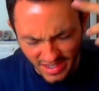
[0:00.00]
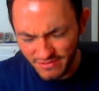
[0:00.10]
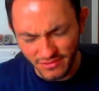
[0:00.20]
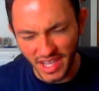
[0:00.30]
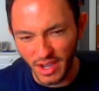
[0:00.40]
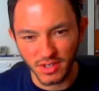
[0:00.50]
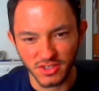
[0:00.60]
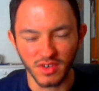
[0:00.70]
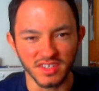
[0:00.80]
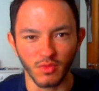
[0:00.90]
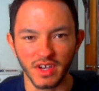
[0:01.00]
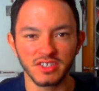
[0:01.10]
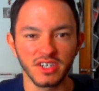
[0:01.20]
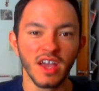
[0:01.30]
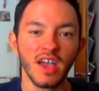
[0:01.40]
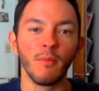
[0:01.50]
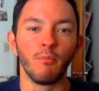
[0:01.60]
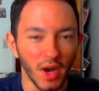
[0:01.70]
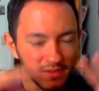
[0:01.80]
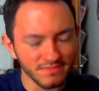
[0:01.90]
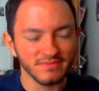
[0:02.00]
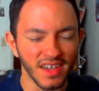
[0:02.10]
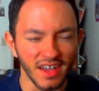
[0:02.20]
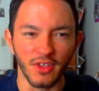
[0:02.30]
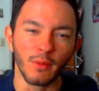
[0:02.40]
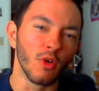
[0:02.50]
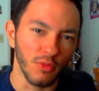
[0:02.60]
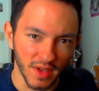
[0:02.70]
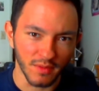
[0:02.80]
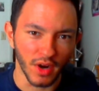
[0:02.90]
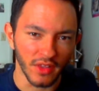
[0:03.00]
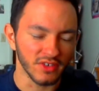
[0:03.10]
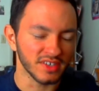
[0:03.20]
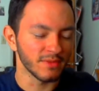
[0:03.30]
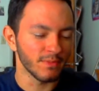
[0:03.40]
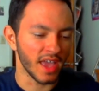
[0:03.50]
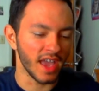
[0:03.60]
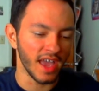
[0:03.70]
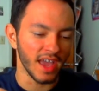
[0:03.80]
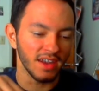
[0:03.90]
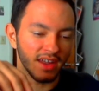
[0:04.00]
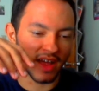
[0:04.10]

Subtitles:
forget which one's which, but they're both big brothers, and